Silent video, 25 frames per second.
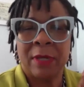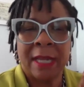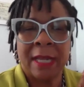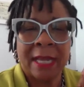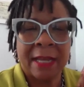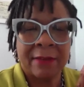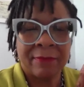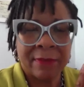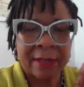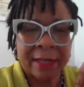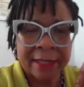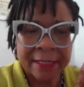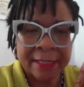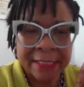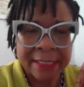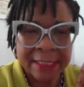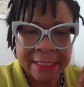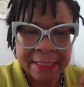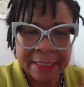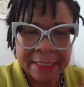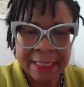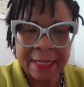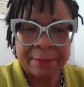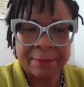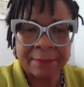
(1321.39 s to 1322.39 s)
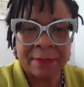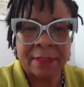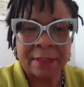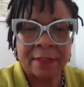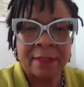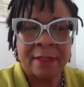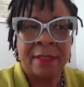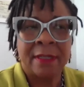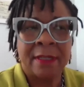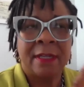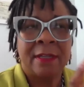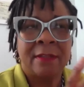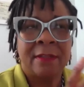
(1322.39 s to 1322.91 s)
have not
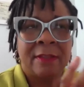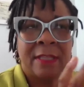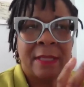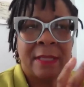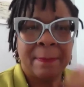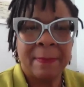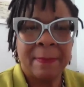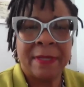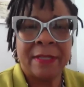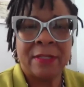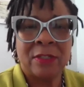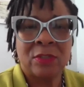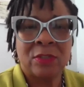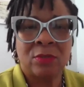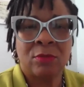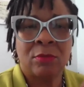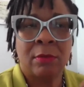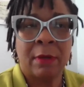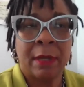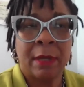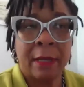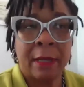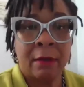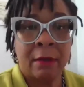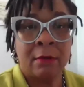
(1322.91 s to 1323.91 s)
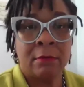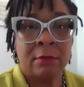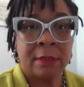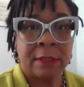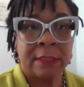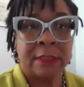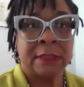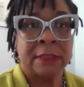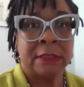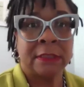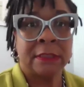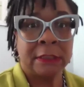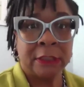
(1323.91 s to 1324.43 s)
accepted that mental health
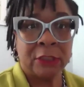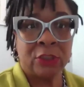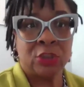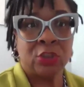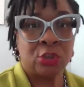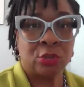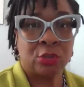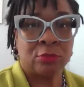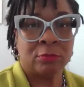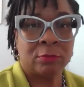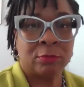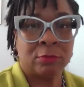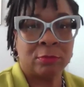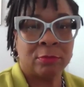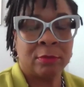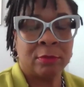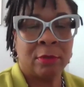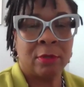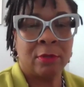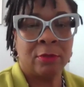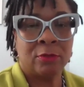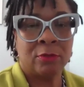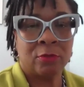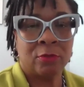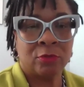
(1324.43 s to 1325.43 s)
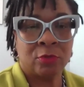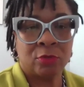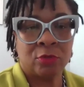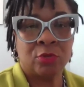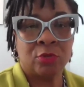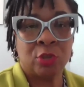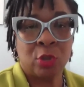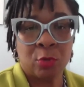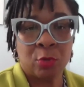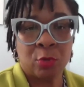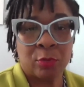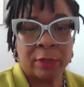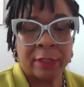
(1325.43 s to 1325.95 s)
is an issue.
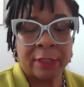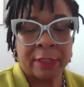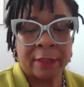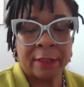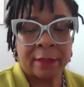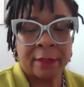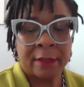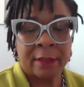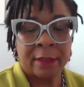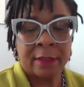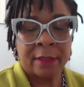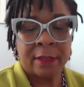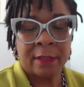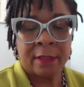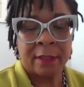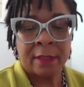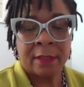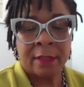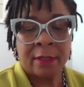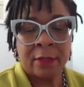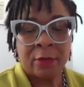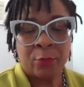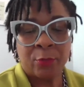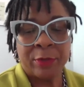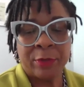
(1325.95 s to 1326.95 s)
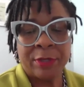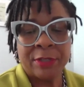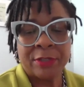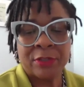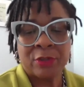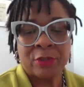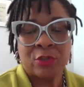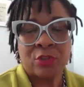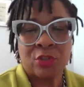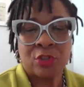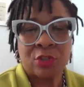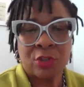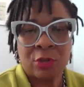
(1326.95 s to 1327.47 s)
Totally.
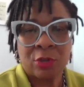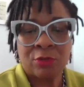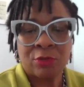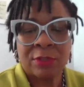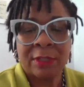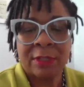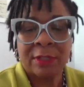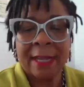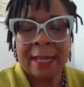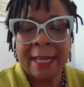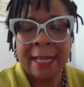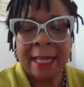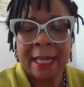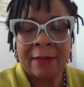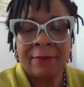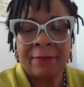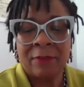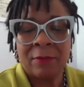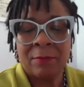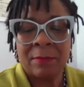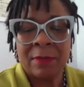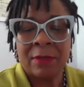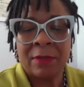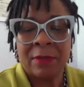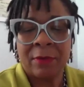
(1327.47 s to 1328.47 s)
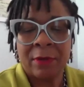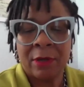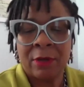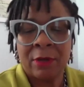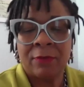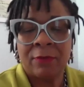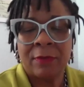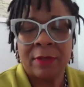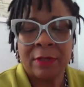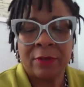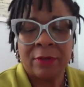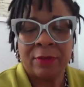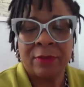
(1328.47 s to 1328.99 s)
Research shows that half of mental
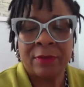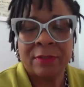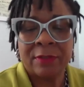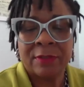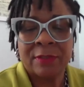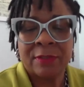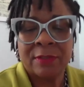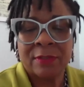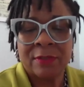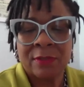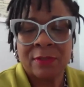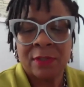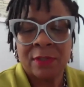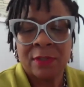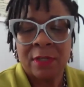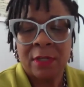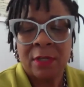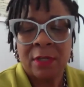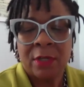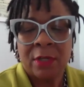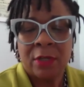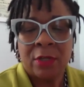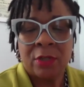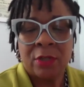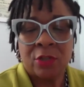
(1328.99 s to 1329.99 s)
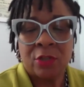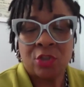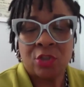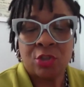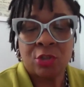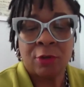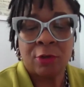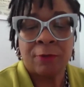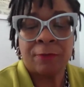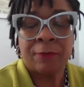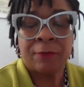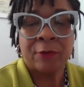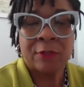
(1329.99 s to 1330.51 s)
health illnesses
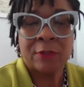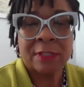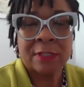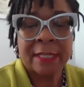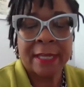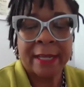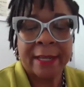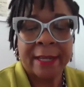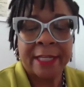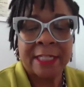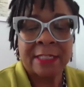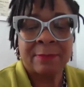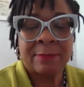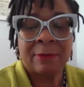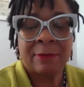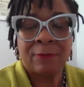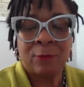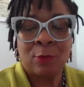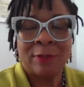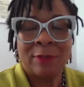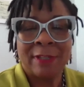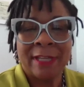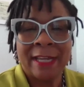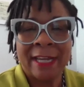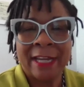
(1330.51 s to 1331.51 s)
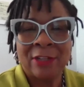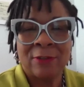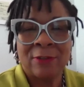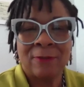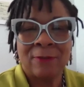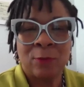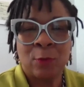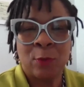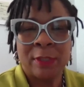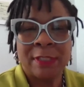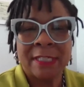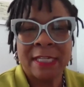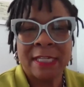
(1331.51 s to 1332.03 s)
show first signs before the age of
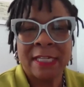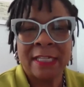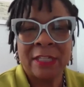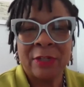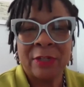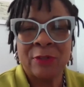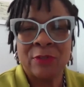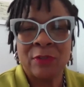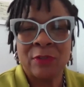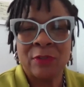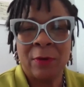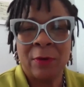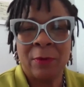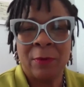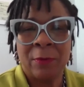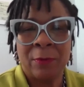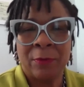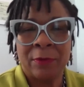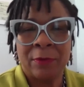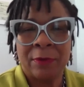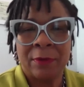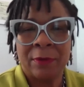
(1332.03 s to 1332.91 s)
14 years old.